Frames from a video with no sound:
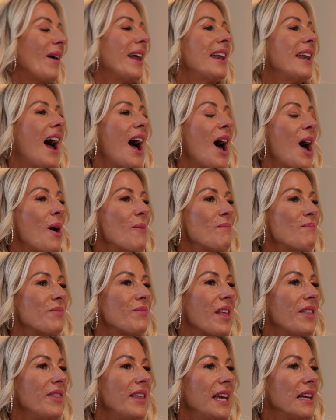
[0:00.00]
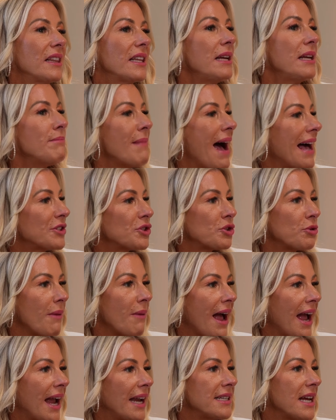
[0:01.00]
And the Elite
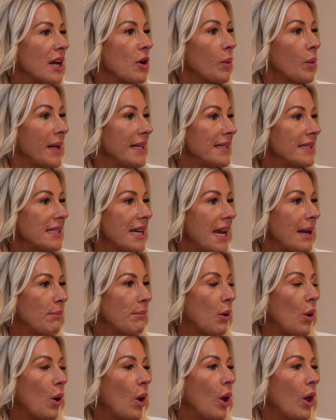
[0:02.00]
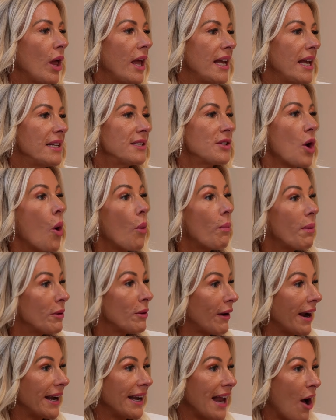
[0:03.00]
Mastermind and Queen's Table is open
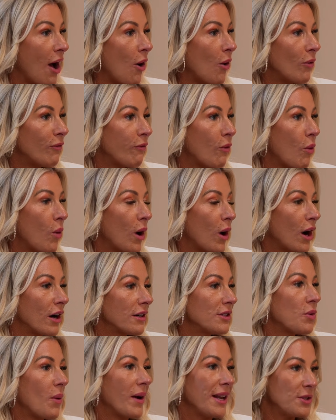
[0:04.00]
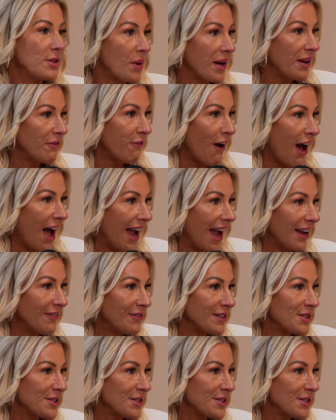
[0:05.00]
right now for 2025.